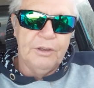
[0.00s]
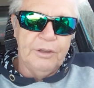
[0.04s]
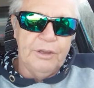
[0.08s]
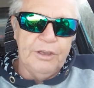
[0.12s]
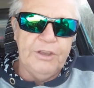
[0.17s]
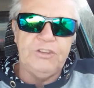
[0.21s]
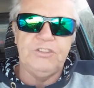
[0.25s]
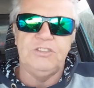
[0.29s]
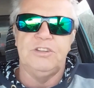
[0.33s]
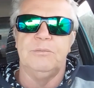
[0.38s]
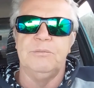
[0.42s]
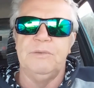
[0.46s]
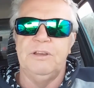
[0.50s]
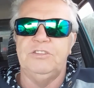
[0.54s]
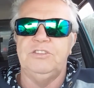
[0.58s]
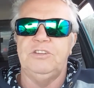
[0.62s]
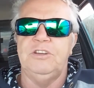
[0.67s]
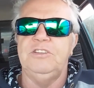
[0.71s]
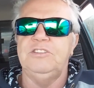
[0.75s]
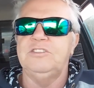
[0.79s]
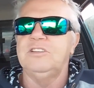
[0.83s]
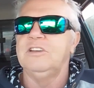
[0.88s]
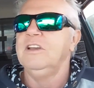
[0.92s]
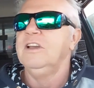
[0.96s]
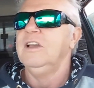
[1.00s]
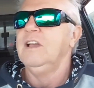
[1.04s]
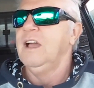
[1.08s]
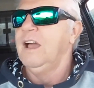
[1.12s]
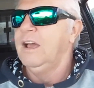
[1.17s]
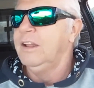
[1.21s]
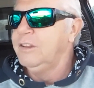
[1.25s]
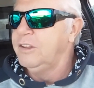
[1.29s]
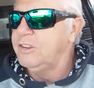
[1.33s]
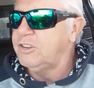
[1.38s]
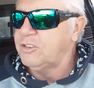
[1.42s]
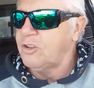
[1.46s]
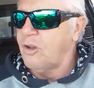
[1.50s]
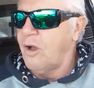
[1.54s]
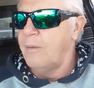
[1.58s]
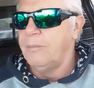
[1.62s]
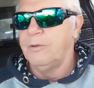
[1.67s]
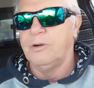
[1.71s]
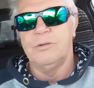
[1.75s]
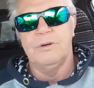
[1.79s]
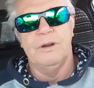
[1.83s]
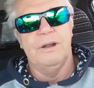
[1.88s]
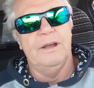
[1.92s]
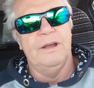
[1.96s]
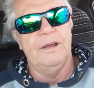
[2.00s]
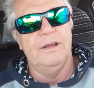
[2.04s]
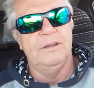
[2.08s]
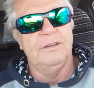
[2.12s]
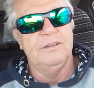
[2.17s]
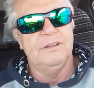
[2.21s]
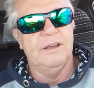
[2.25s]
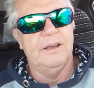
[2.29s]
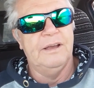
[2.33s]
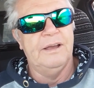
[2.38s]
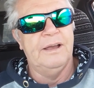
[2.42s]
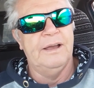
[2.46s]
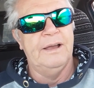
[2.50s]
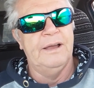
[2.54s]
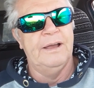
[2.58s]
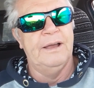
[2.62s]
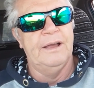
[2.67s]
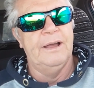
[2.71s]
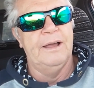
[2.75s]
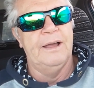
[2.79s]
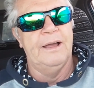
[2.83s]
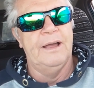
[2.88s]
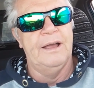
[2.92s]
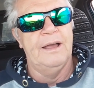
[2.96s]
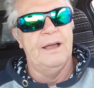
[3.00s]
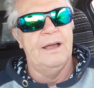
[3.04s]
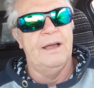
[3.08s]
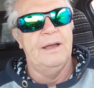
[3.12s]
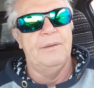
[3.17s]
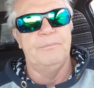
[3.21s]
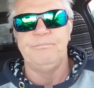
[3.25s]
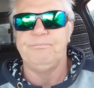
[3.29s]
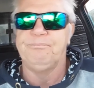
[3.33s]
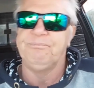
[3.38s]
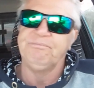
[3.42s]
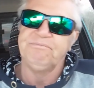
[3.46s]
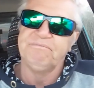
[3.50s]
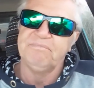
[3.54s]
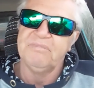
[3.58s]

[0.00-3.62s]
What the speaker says: Easter message, and this time around, I